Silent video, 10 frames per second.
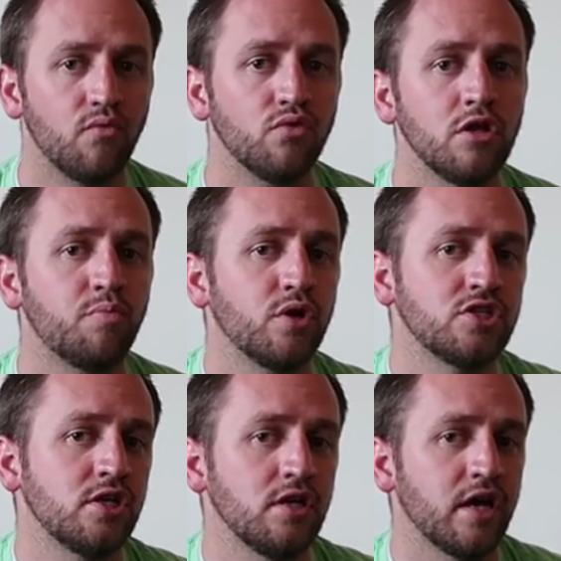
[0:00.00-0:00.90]
I really
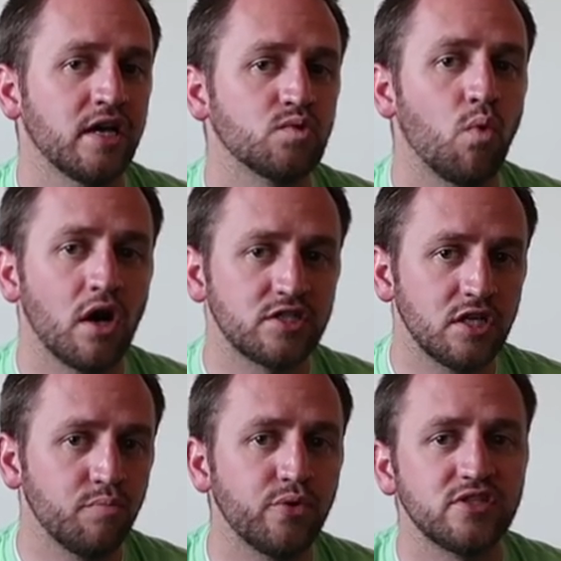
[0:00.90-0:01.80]
appreciate you guys
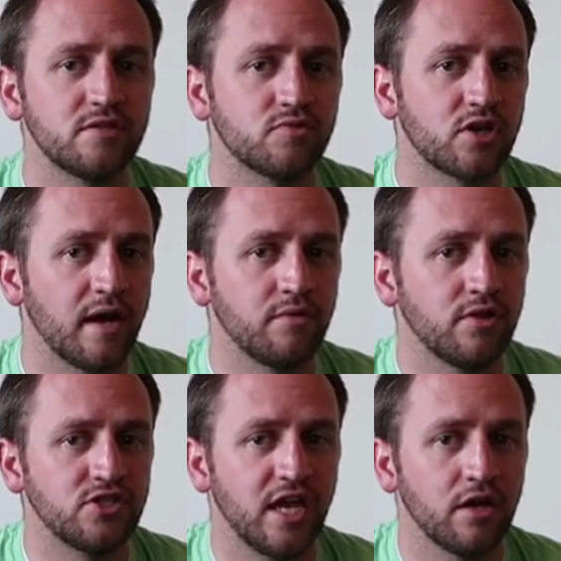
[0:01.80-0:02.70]
watching. Please subscribe
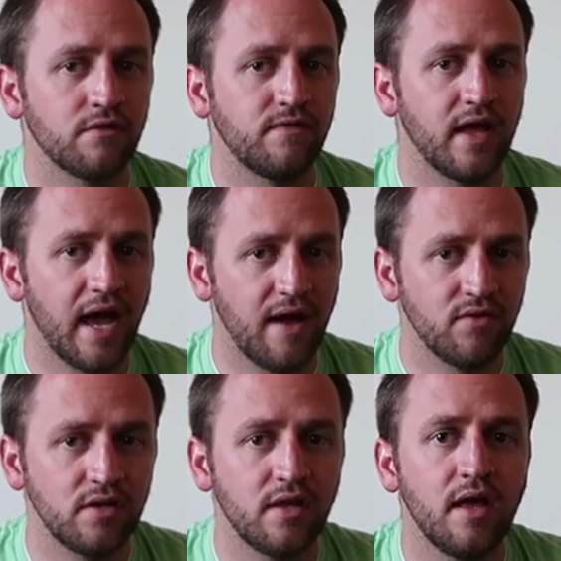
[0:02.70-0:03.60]
to the channel if you
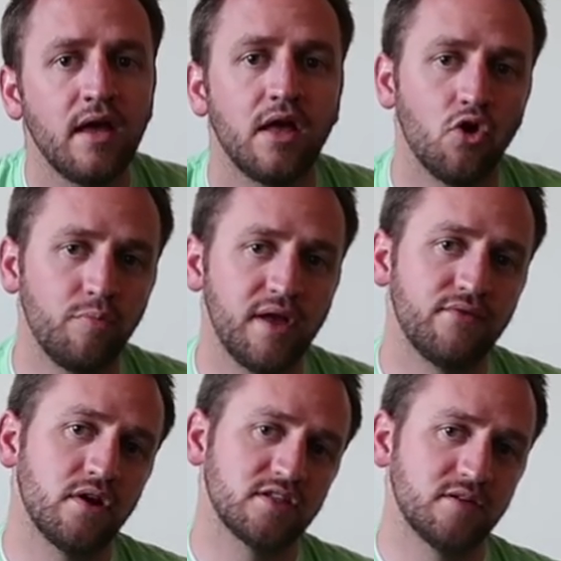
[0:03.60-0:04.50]
haven't, and hope you
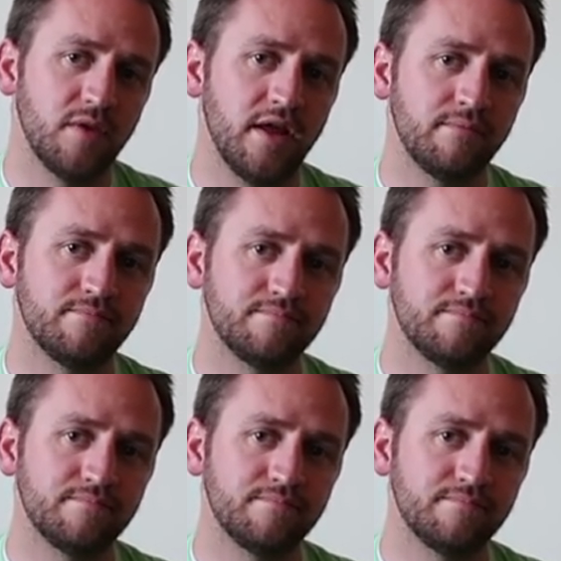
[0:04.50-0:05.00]
have an awesome day.